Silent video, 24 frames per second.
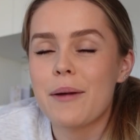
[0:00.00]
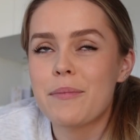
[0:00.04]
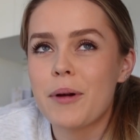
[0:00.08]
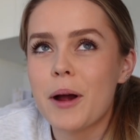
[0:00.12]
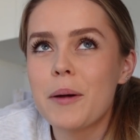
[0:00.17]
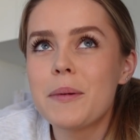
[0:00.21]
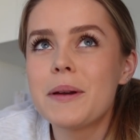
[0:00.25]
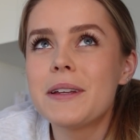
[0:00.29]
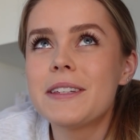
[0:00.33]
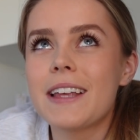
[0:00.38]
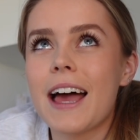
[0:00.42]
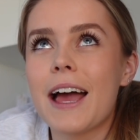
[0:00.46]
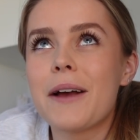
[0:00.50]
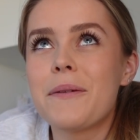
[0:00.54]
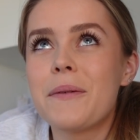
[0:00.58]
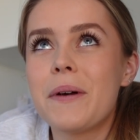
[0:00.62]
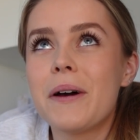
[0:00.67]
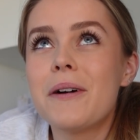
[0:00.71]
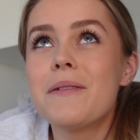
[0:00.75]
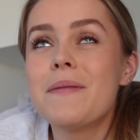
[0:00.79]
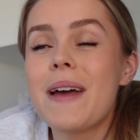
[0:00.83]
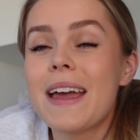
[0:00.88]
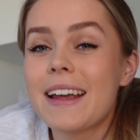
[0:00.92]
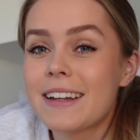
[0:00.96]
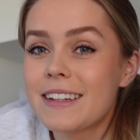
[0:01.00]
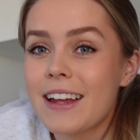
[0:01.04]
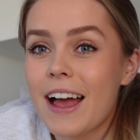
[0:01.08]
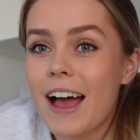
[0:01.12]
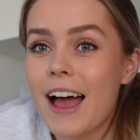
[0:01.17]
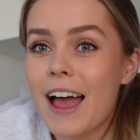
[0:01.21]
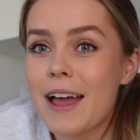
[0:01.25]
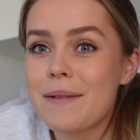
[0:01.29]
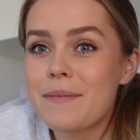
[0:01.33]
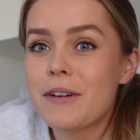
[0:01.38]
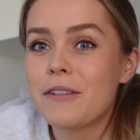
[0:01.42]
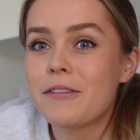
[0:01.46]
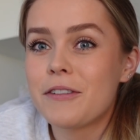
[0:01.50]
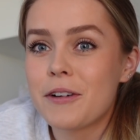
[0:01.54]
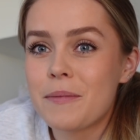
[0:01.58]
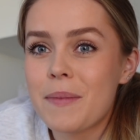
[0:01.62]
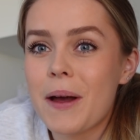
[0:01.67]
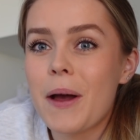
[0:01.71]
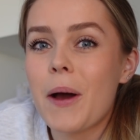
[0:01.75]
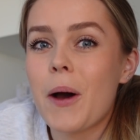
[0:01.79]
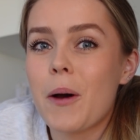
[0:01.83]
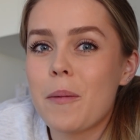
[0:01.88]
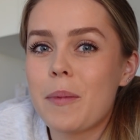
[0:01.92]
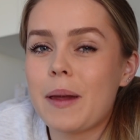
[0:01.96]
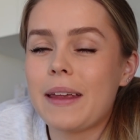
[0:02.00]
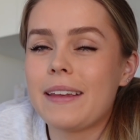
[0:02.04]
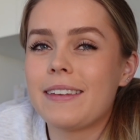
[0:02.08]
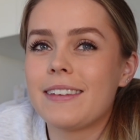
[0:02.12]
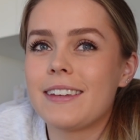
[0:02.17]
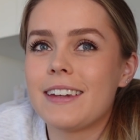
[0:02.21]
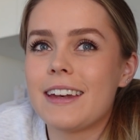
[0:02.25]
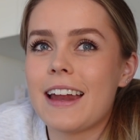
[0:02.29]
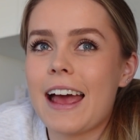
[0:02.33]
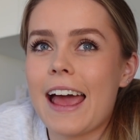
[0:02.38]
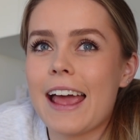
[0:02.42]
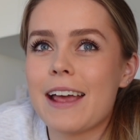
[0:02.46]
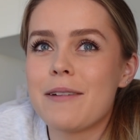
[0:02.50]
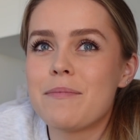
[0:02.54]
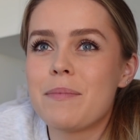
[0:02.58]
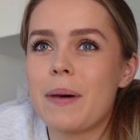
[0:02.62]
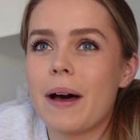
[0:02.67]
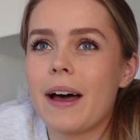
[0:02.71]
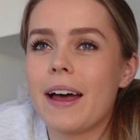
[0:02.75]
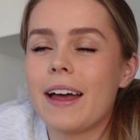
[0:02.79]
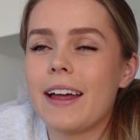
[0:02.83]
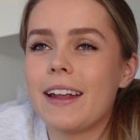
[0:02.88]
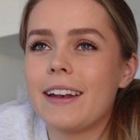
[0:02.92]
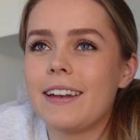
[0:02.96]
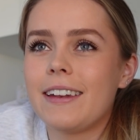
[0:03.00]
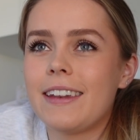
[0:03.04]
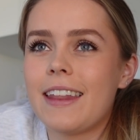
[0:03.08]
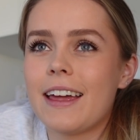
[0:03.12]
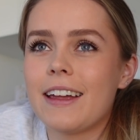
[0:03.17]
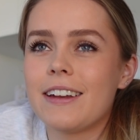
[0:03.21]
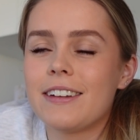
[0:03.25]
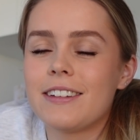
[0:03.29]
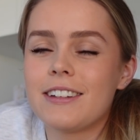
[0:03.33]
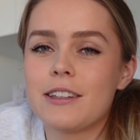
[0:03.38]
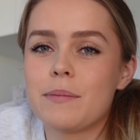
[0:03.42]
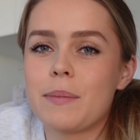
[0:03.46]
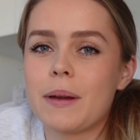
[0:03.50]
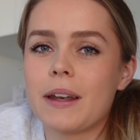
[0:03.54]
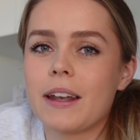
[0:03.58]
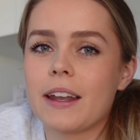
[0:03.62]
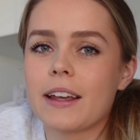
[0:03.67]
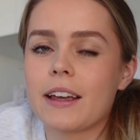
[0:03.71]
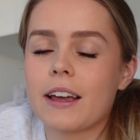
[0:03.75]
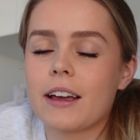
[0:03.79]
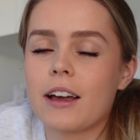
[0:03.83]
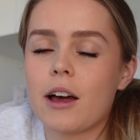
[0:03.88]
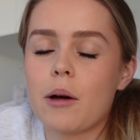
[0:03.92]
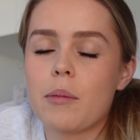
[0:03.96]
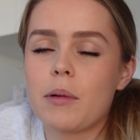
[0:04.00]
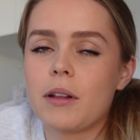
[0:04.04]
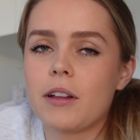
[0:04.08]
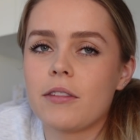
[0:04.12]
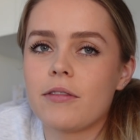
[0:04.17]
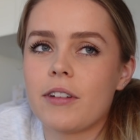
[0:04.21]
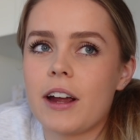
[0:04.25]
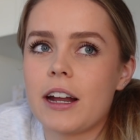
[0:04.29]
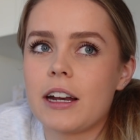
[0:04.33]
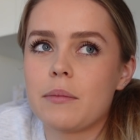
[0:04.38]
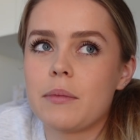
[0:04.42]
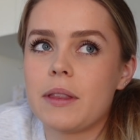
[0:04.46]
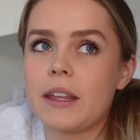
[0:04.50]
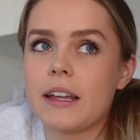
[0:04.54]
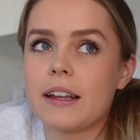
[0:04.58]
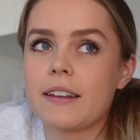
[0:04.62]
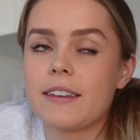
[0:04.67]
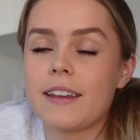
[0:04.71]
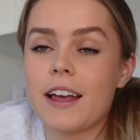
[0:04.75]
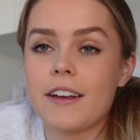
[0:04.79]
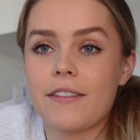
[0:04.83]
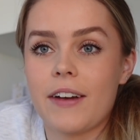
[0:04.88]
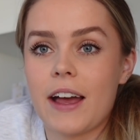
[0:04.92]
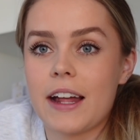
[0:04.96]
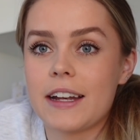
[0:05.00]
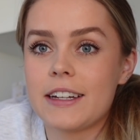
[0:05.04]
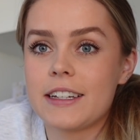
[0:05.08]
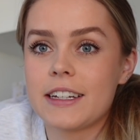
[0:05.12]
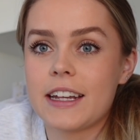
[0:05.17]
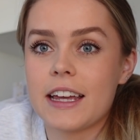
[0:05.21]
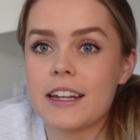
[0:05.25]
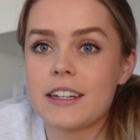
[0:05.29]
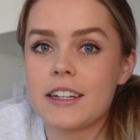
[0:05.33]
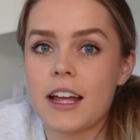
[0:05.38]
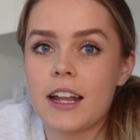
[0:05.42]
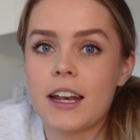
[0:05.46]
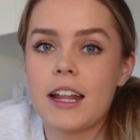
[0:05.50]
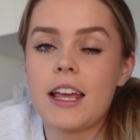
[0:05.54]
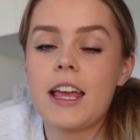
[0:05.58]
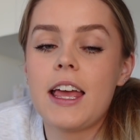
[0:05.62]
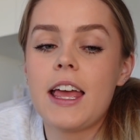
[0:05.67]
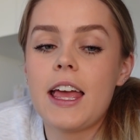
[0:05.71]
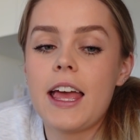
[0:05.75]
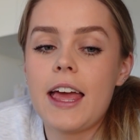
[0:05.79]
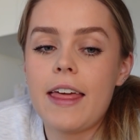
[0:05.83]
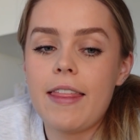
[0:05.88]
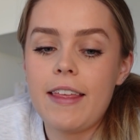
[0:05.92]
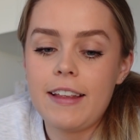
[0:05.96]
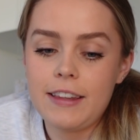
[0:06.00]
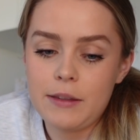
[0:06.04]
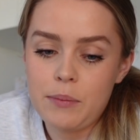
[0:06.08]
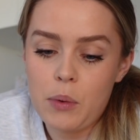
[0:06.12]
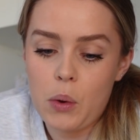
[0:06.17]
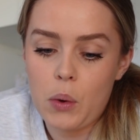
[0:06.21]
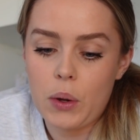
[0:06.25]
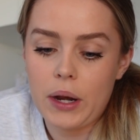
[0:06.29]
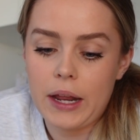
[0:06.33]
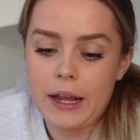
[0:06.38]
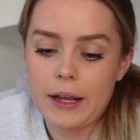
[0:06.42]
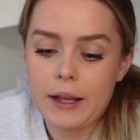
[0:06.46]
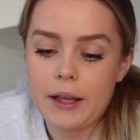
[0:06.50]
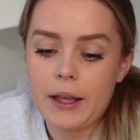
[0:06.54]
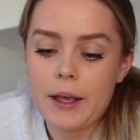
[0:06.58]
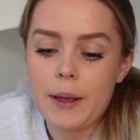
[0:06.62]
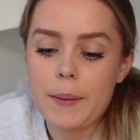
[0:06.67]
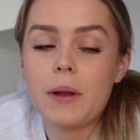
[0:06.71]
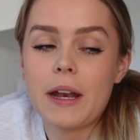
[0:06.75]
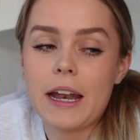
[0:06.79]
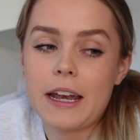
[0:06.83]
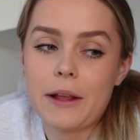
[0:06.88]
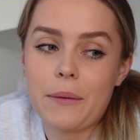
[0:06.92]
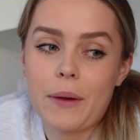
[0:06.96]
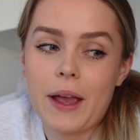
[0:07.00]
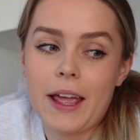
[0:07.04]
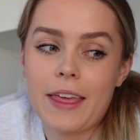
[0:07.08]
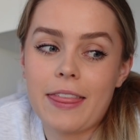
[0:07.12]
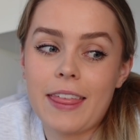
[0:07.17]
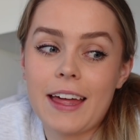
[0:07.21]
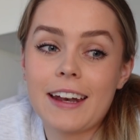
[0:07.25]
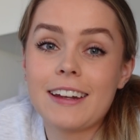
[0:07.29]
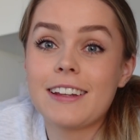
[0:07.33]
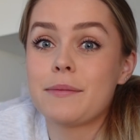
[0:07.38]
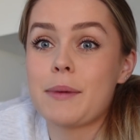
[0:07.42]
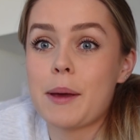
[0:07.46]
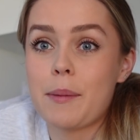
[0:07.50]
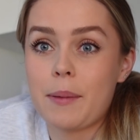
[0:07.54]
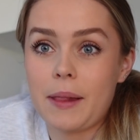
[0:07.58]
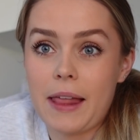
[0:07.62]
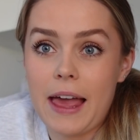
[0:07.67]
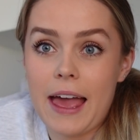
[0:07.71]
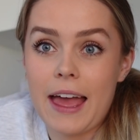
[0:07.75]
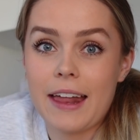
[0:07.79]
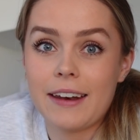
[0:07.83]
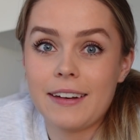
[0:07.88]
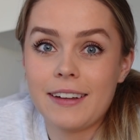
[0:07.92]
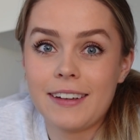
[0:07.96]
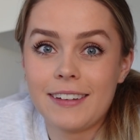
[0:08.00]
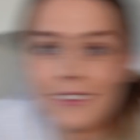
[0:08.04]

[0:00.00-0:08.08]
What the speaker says: promise I will make time for my hobbies today, but there's just been like a couple of random things that I've had to get done this morning. But anyway, that is my plan.